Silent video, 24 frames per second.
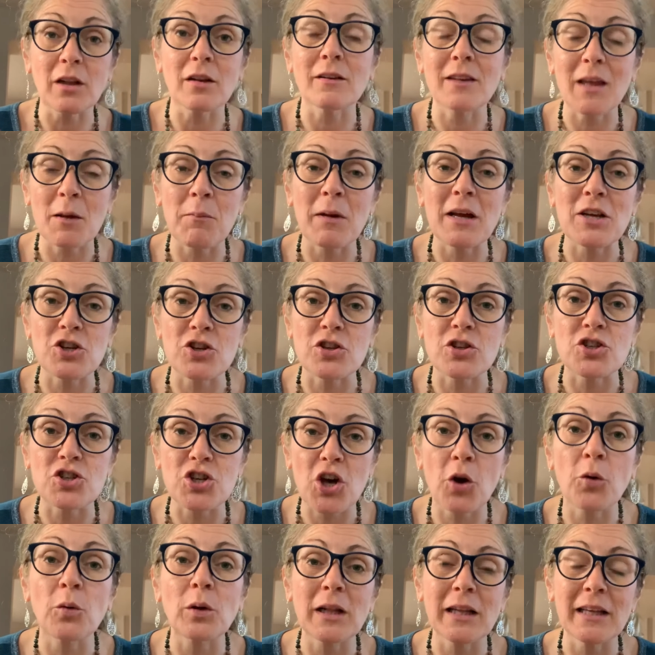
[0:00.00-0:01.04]
They measure the
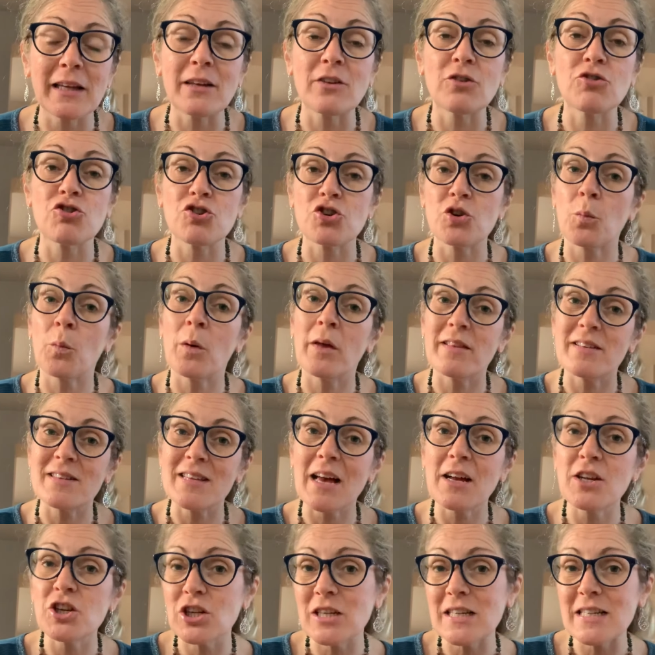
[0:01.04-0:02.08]
total estrogen, where there's
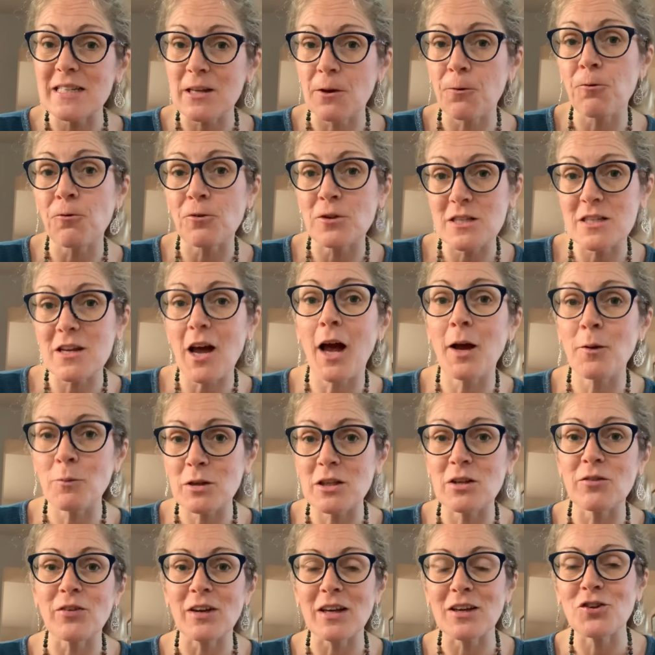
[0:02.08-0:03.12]
actually different types
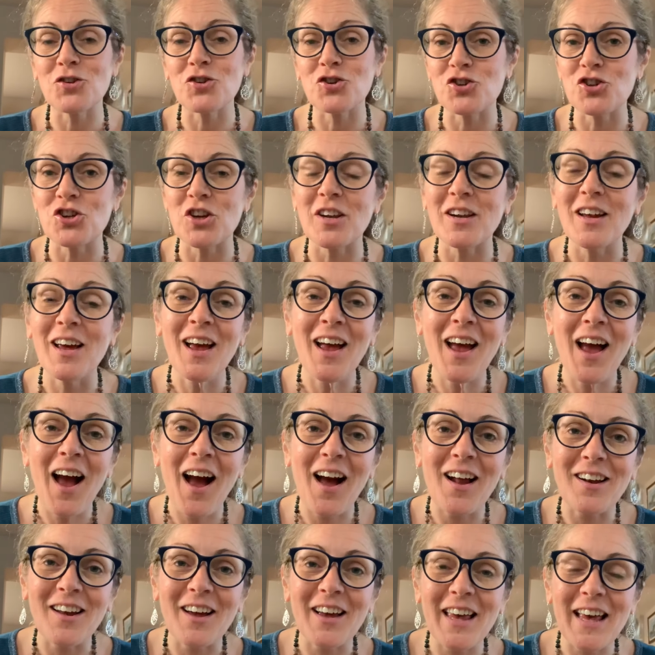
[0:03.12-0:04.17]
of estrogen.
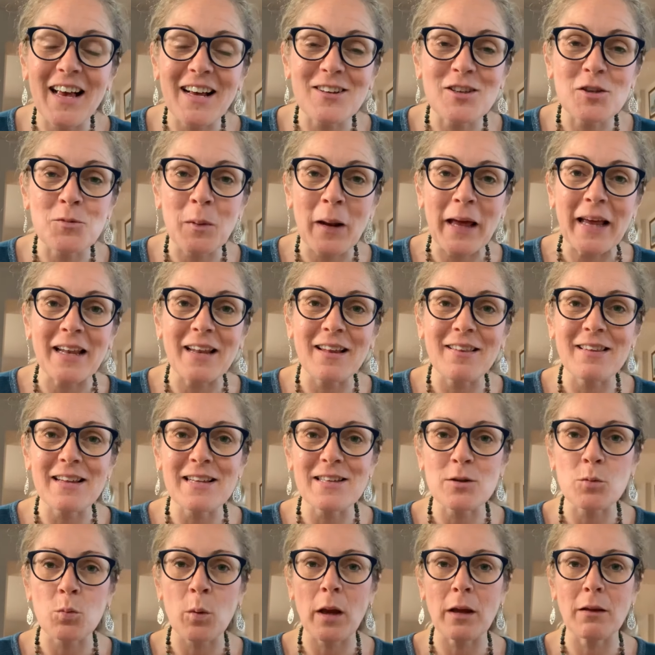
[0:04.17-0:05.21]
And I explain it
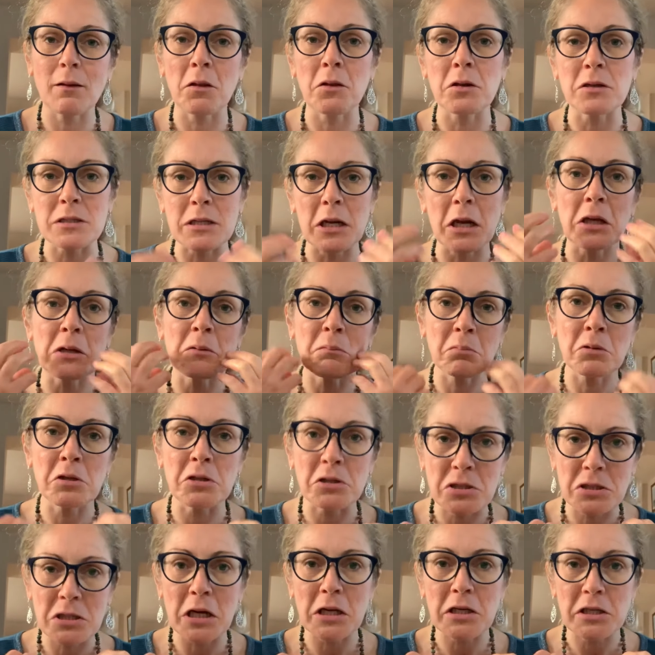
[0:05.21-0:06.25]
this way, that there's like the
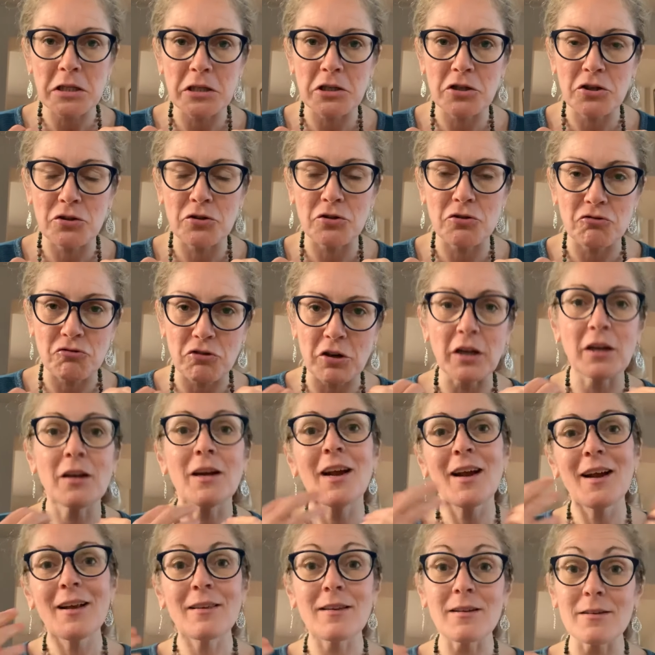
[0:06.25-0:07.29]
sad estrogen,
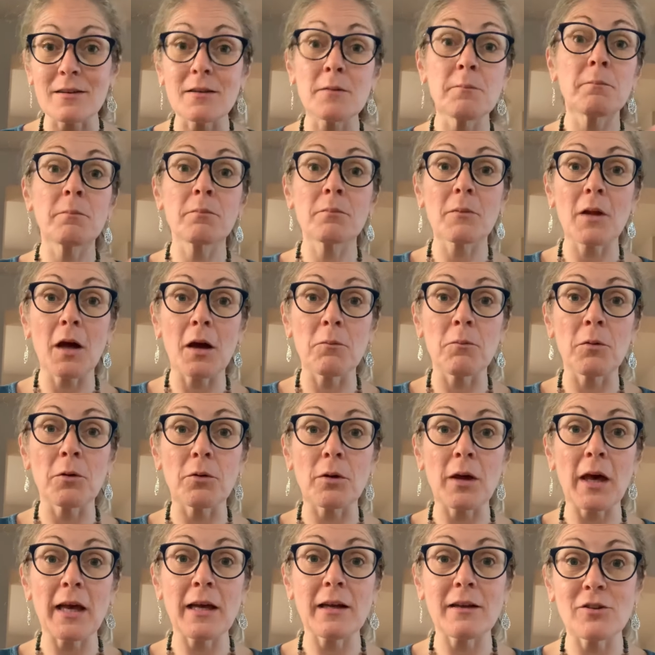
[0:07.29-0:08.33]
there's I'm
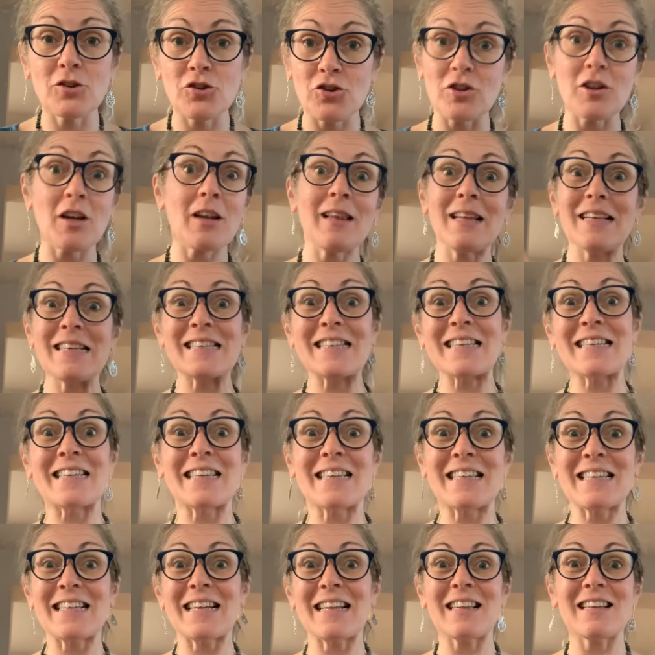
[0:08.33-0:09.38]
okay estrogen,
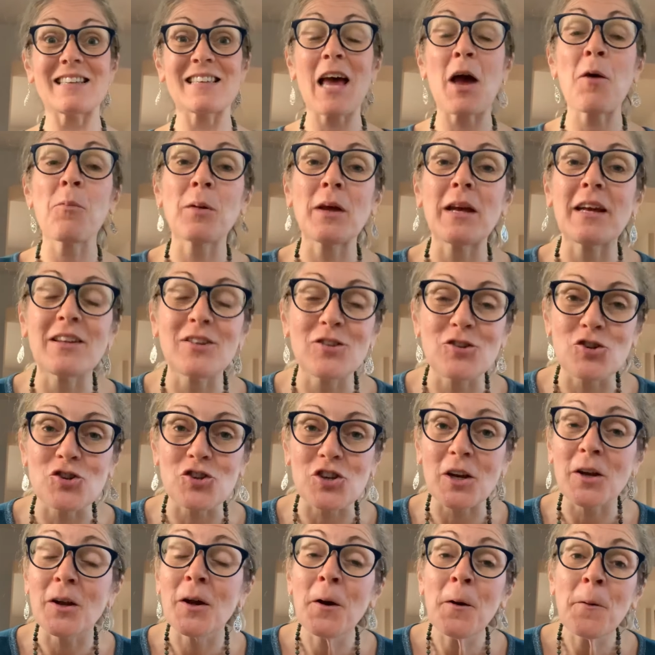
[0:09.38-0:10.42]
and there's happy
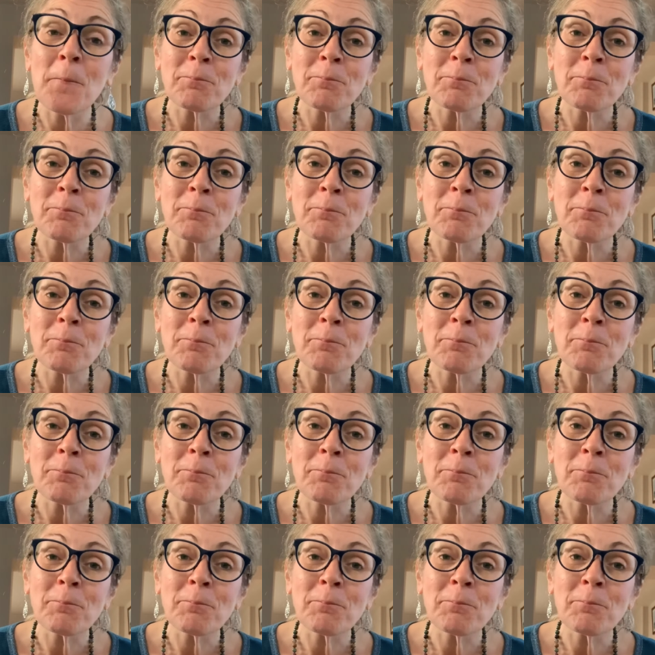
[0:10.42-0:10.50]
estrogen.